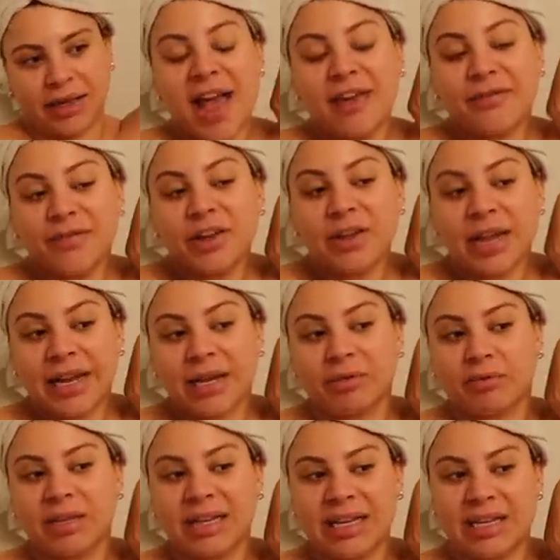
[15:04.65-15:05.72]
I feel like it
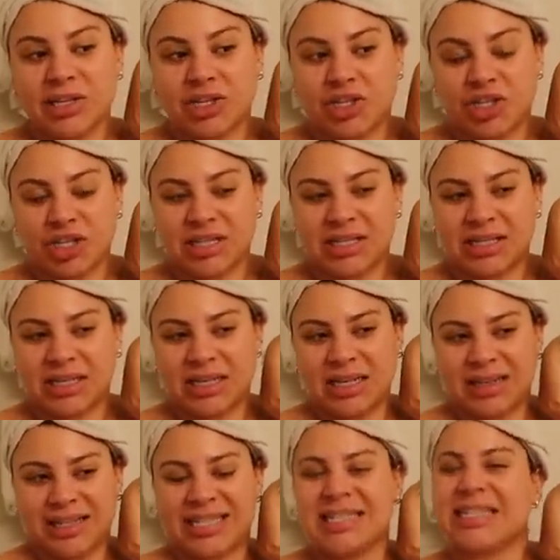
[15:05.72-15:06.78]
really is just
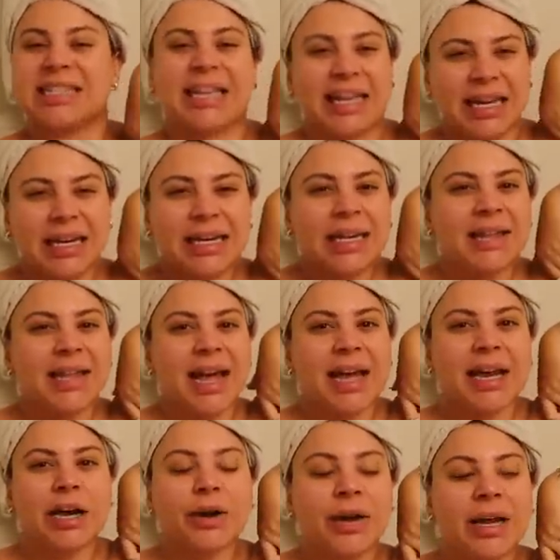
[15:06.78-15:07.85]
the skin in that
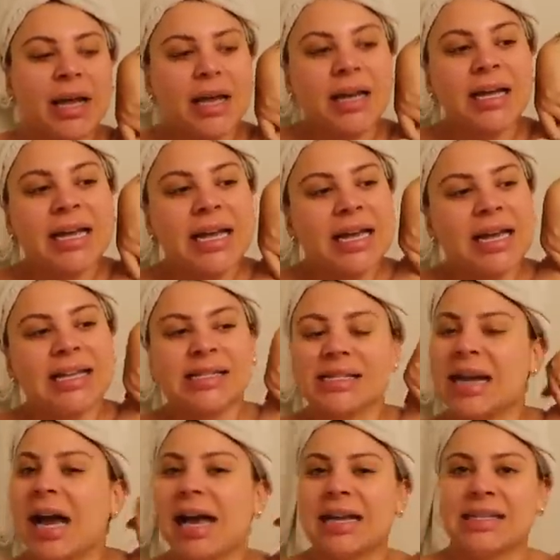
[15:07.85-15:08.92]
area is
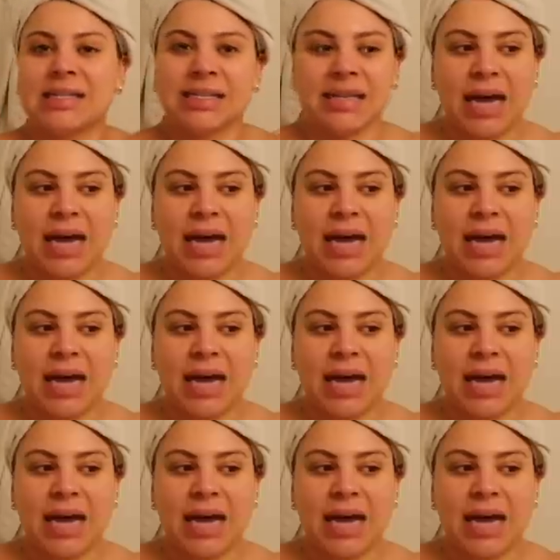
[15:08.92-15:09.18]
not as